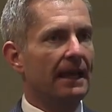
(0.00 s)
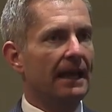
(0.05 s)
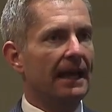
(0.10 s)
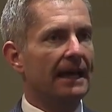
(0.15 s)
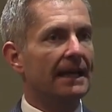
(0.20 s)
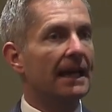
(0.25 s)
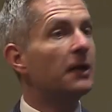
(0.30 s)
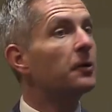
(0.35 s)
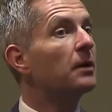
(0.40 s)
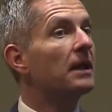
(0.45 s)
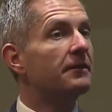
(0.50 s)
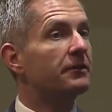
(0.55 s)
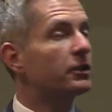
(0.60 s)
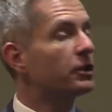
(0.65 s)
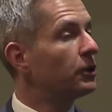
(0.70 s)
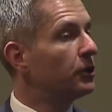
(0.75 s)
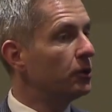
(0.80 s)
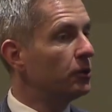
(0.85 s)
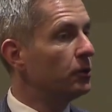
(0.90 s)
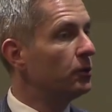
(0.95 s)
And I don't have a
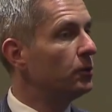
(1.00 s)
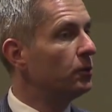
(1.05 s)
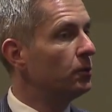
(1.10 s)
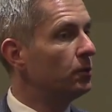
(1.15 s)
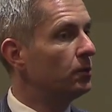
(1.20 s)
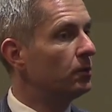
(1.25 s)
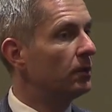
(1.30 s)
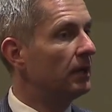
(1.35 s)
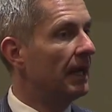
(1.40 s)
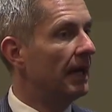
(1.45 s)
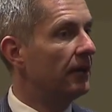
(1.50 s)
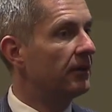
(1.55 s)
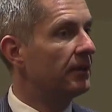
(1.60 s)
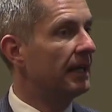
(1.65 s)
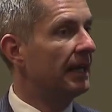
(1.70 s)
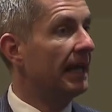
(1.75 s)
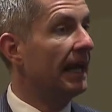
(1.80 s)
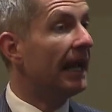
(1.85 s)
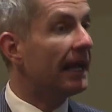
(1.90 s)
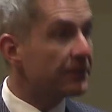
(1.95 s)
clue how
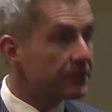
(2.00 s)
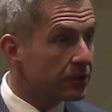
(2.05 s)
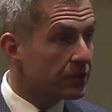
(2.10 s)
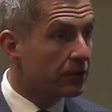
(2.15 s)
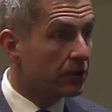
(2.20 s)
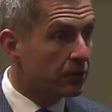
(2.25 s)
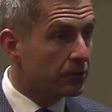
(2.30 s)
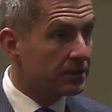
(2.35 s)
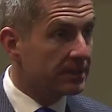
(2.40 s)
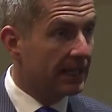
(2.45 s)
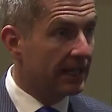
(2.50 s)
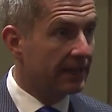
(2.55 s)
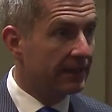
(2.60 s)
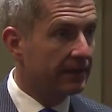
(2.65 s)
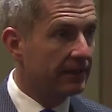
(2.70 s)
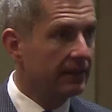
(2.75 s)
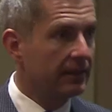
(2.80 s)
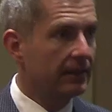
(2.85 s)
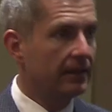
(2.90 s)
to answer those yet.